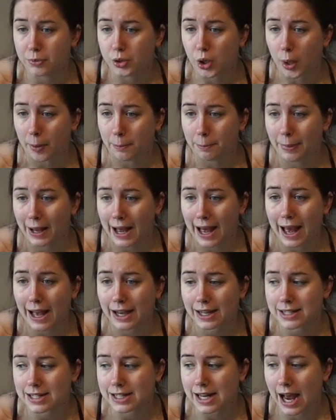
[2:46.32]

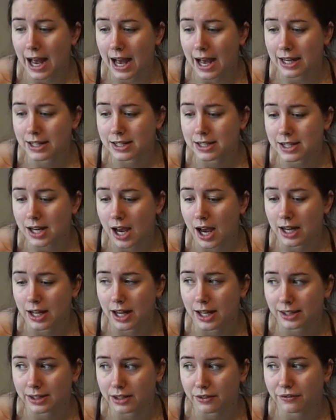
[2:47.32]
compact, and I
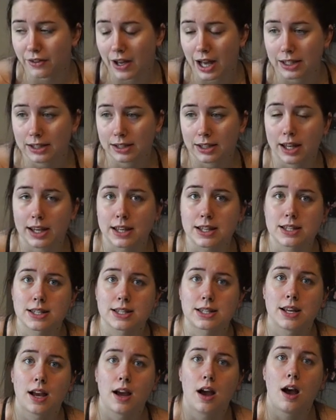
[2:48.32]
like the fact that
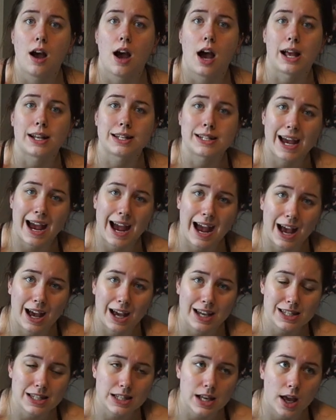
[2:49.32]
it's
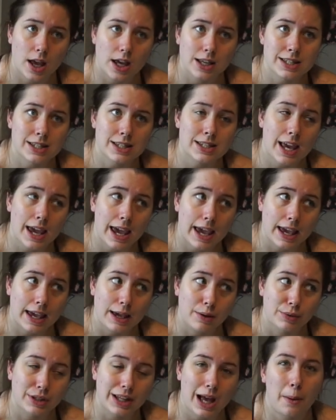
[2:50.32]
a
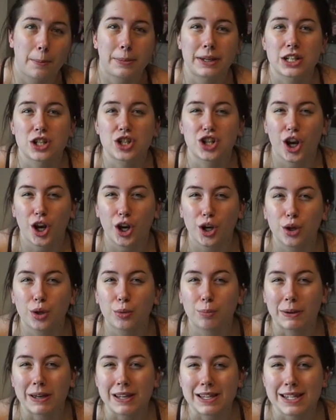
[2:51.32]
city without being
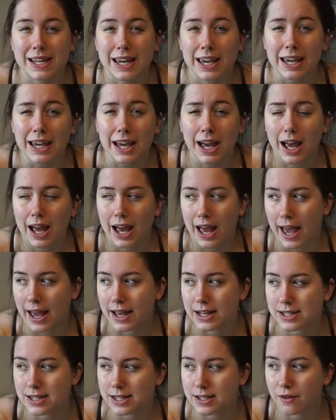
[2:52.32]
too busy.
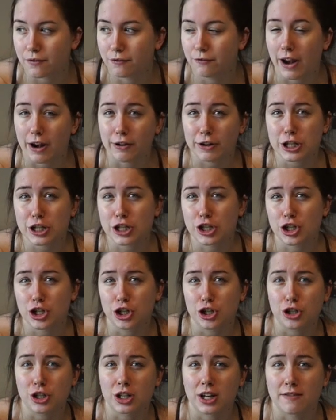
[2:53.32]
It's very
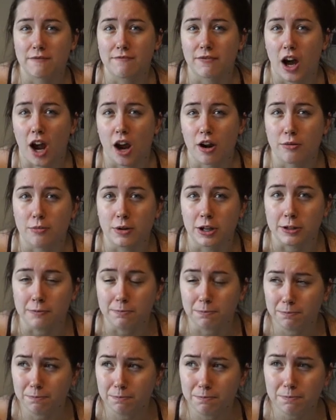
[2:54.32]
student environment,
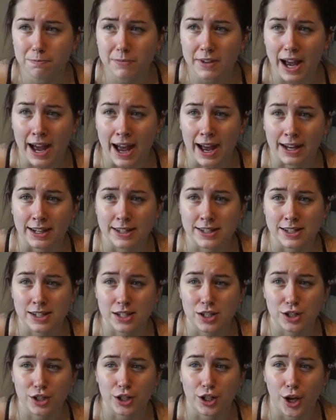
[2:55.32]

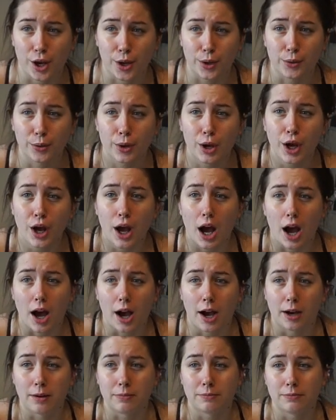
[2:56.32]
and you know,
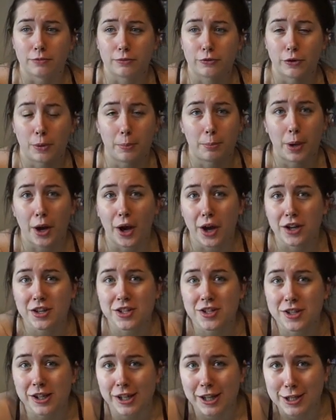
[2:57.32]
from
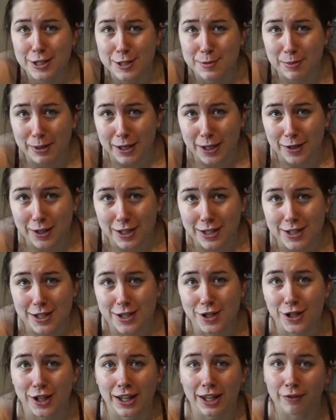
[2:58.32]
personal
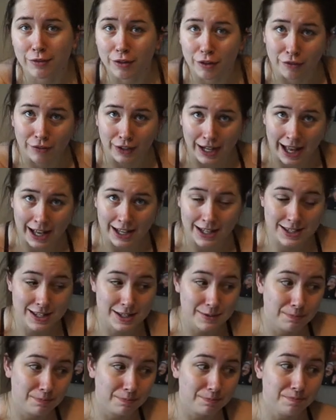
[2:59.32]
experience looking for
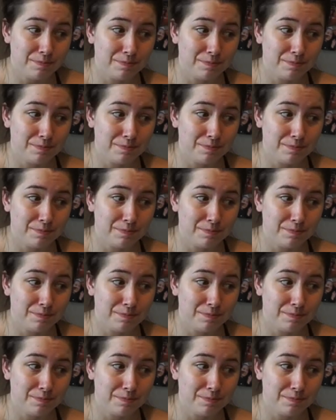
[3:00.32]
flats,